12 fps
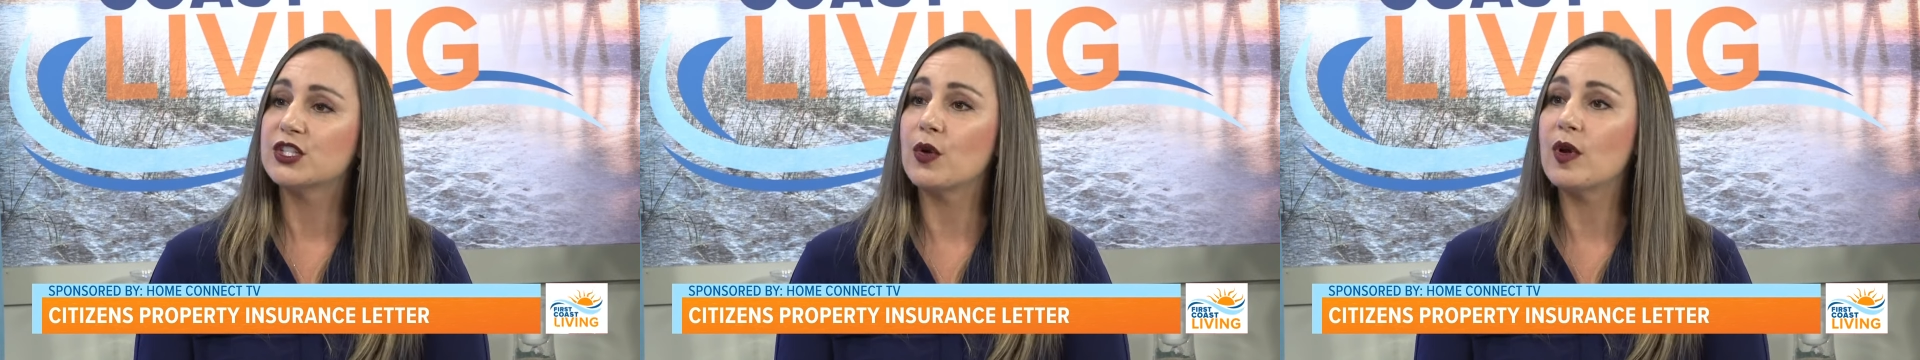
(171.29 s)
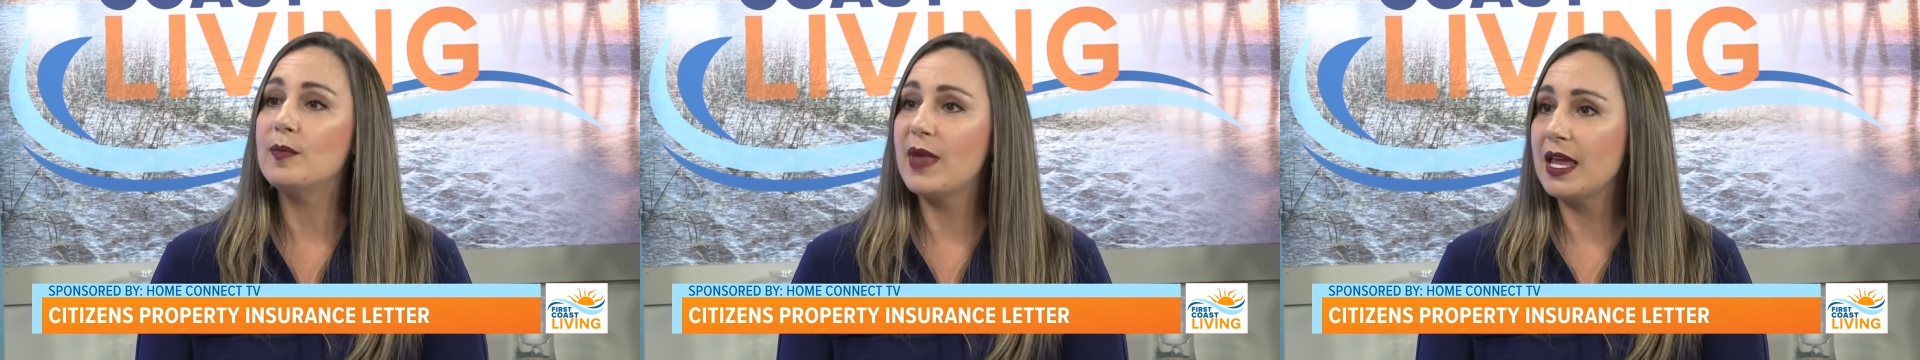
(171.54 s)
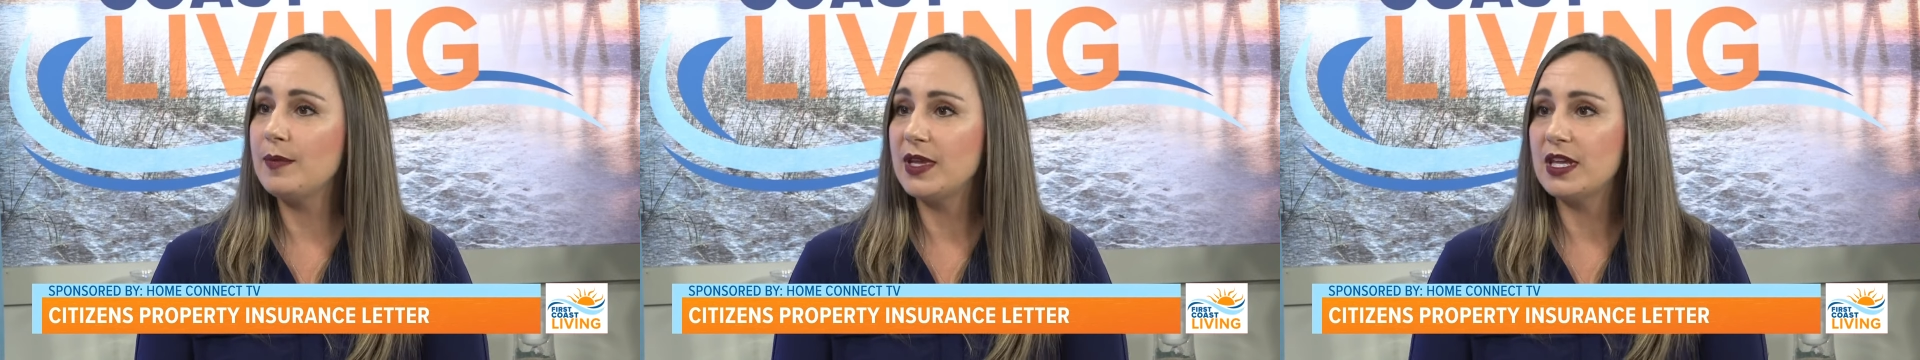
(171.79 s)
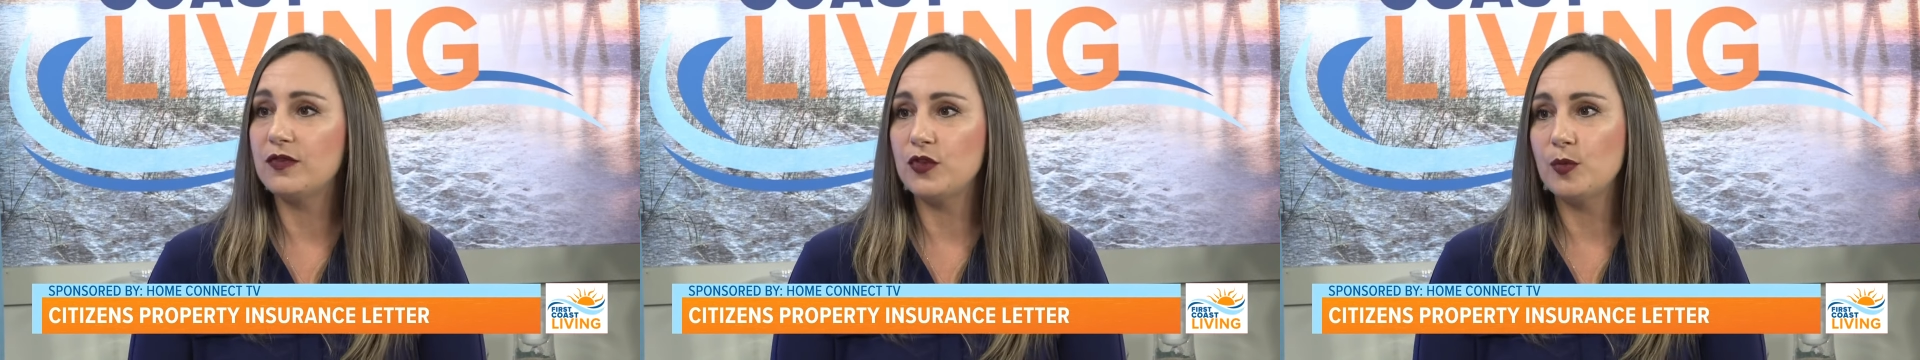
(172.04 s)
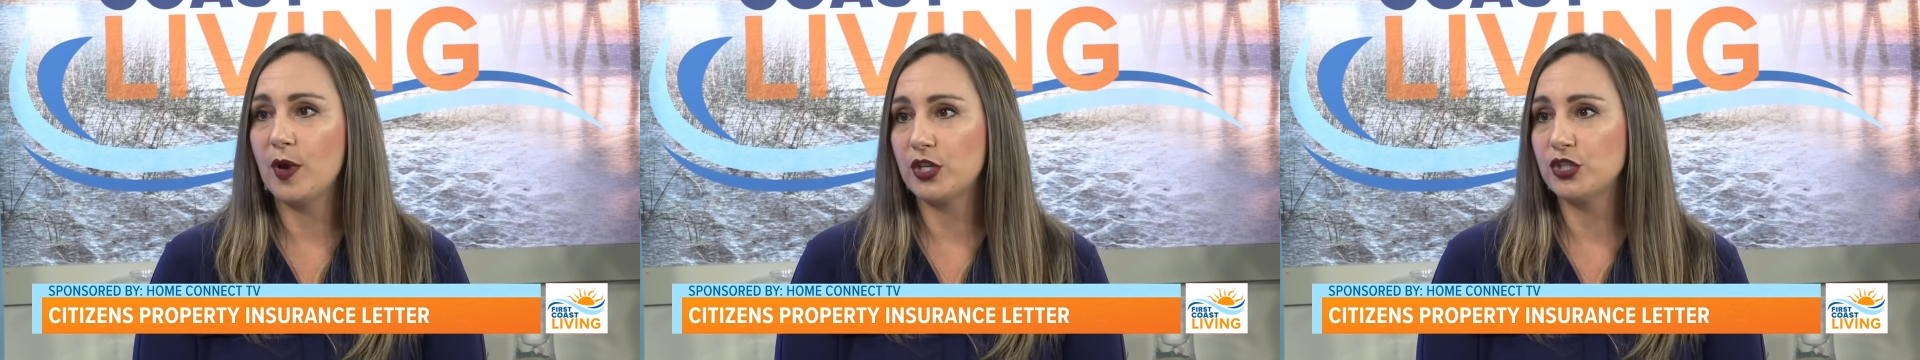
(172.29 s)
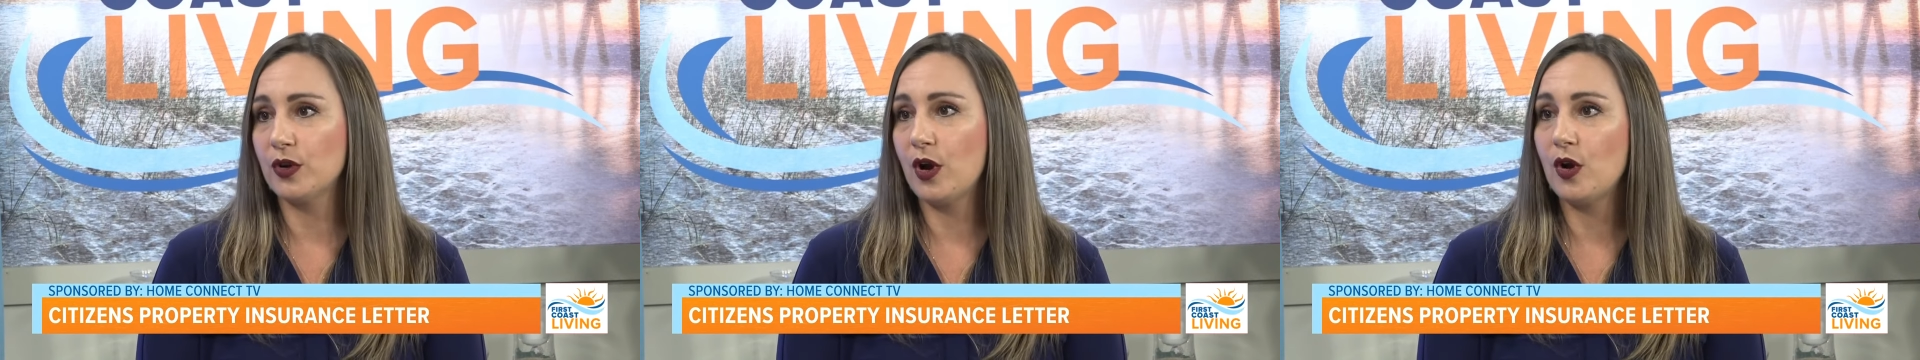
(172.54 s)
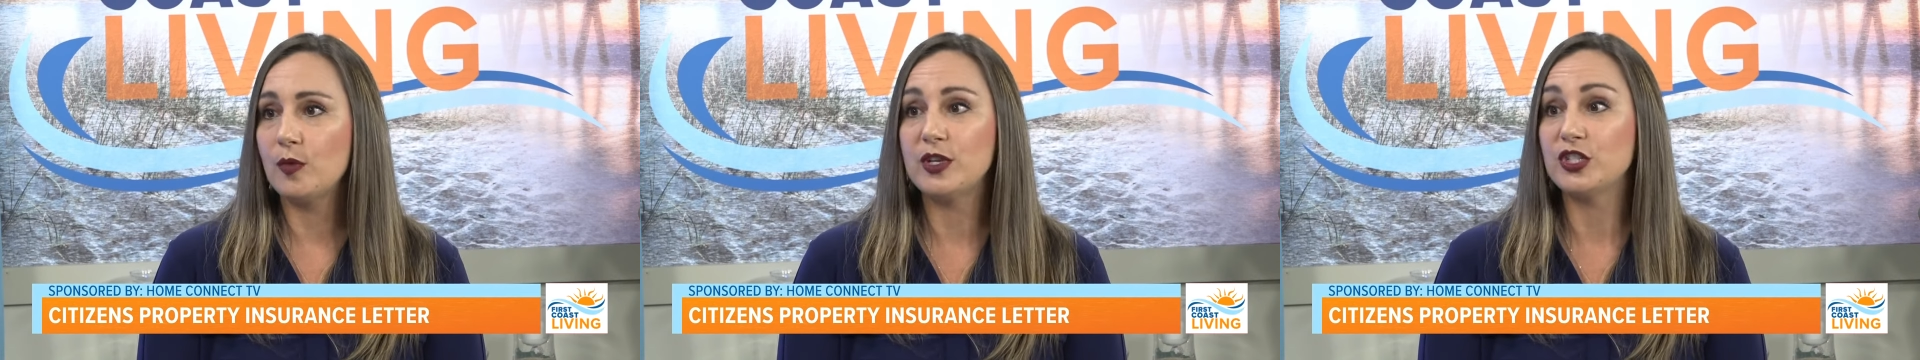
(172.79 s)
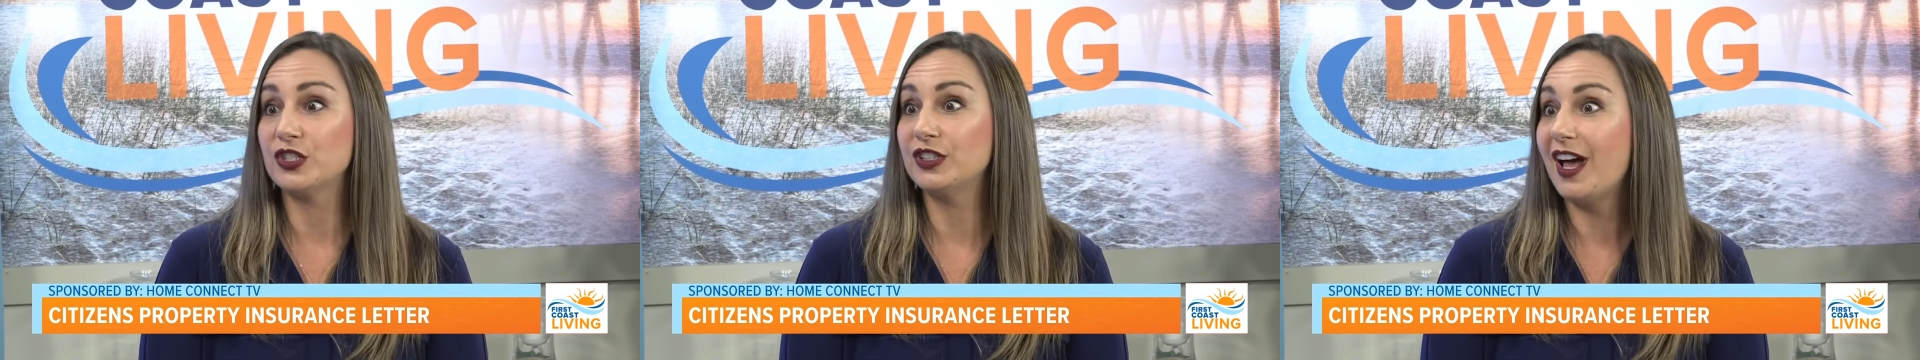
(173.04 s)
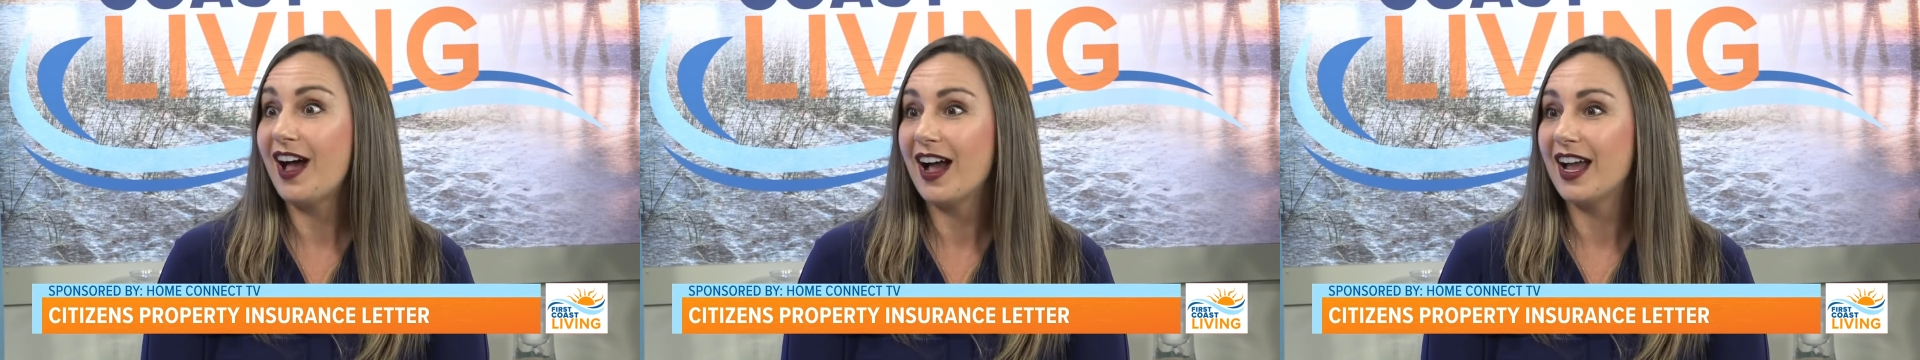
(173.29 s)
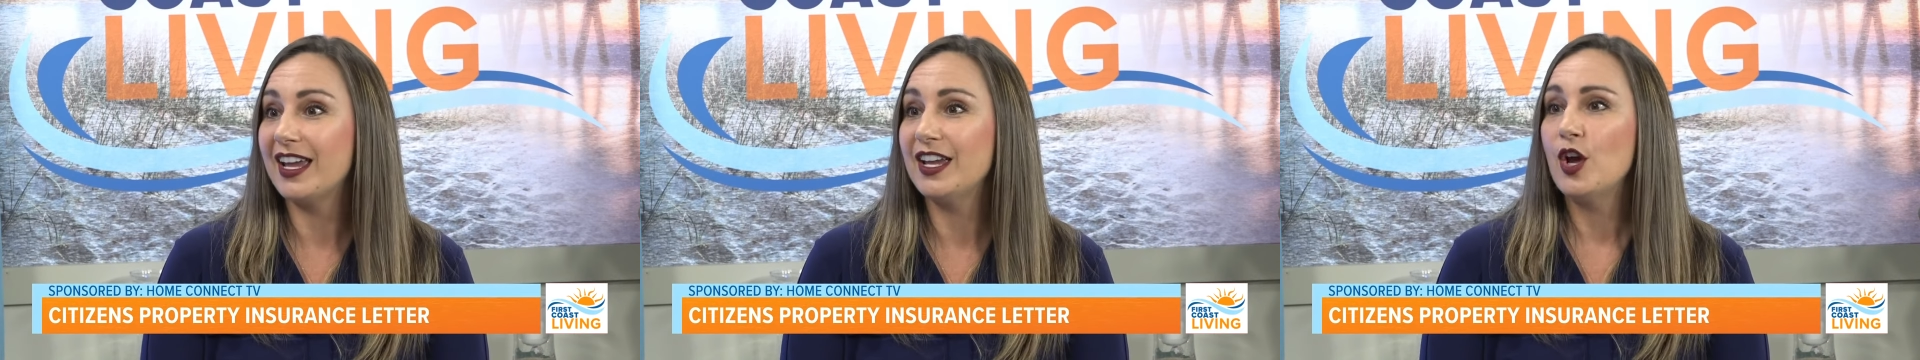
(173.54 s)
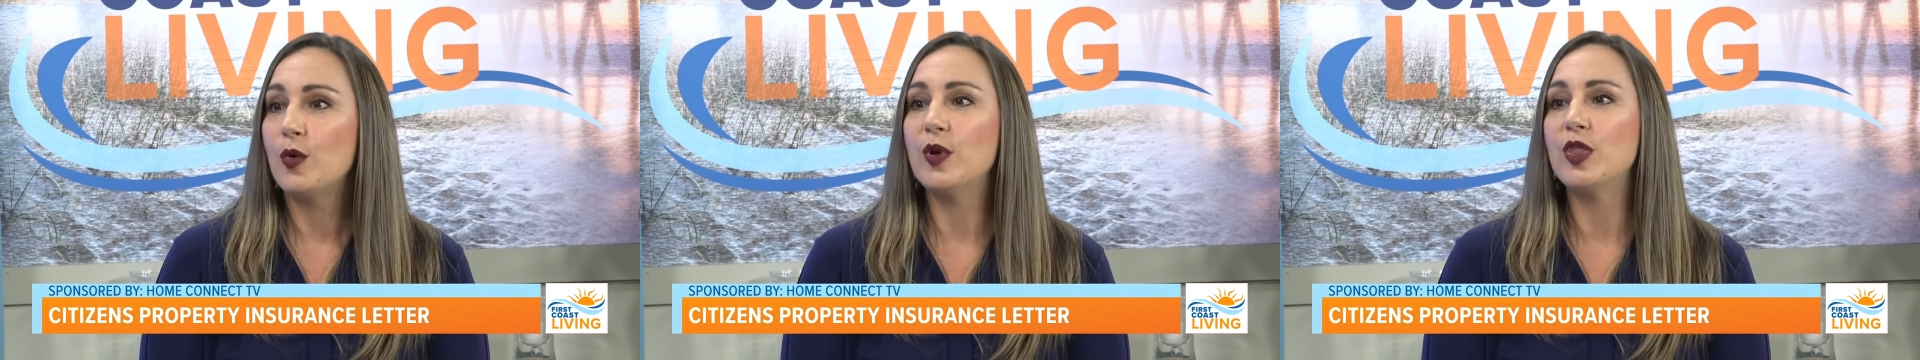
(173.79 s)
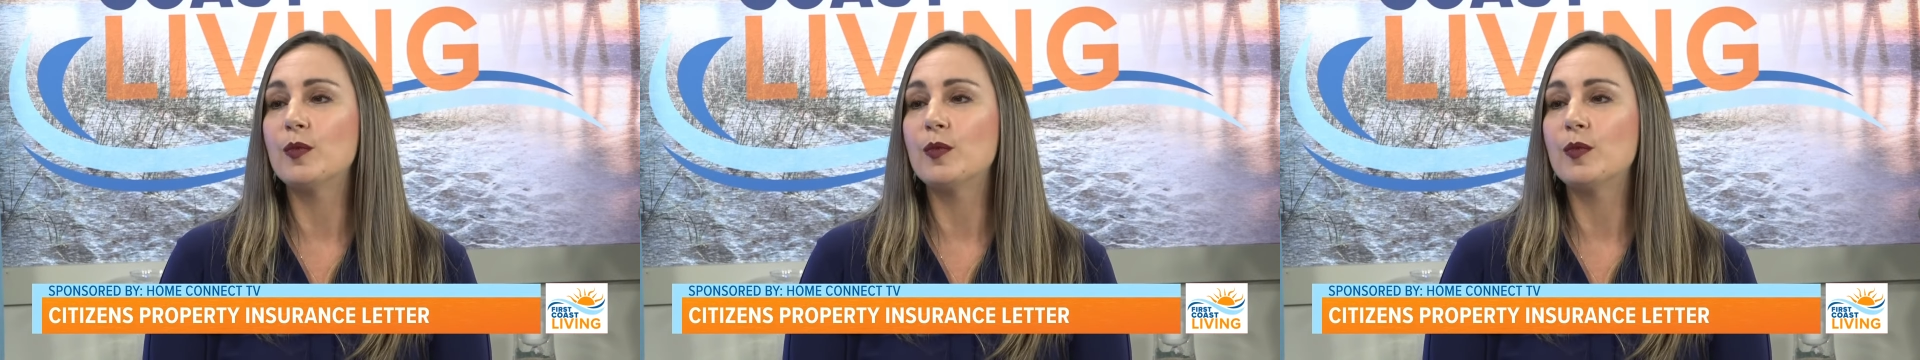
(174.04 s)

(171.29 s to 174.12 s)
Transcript: Okay. So it may be if you bought your home in July right.